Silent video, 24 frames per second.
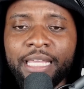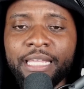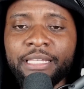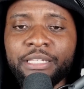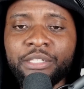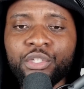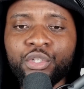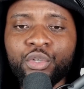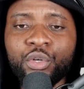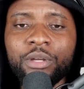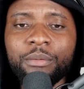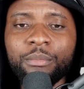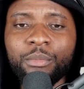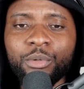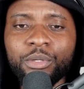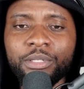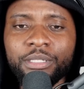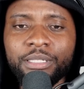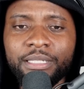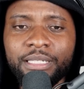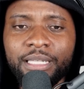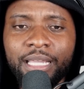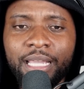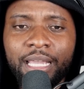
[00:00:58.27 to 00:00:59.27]
His stream
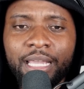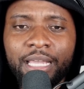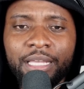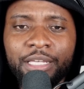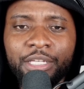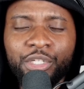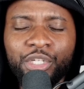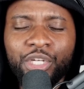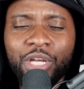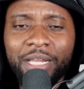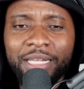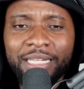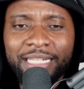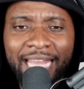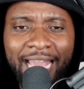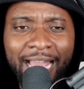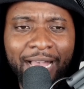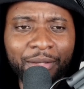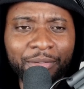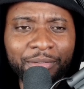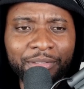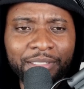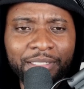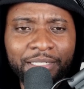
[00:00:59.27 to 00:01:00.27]
was shut
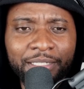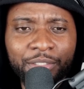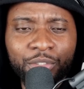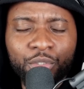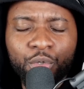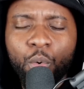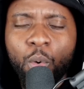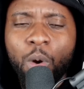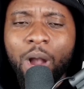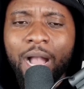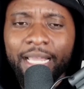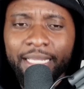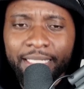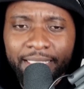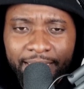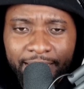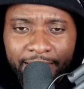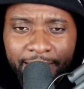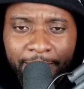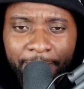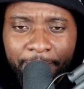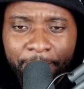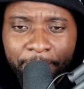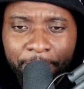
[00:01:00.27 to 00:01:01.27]
down
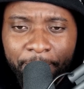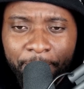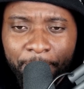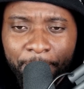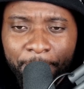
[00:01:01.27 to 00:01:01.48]
twice.